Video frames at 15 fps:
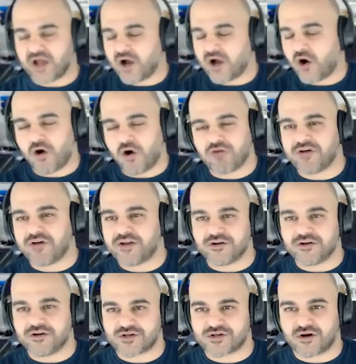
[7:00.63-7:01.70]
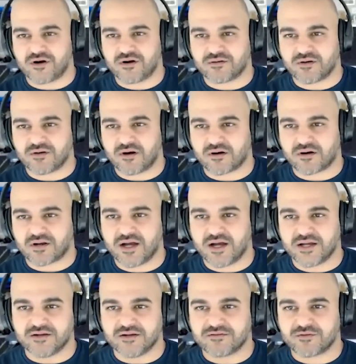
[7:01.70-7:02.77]
all vendors are
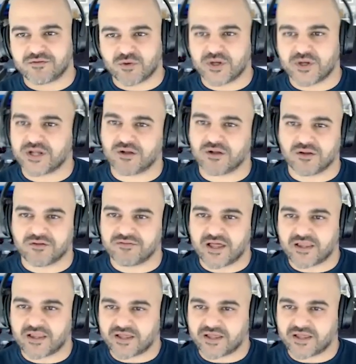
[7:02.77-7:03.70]
kind of critical of that,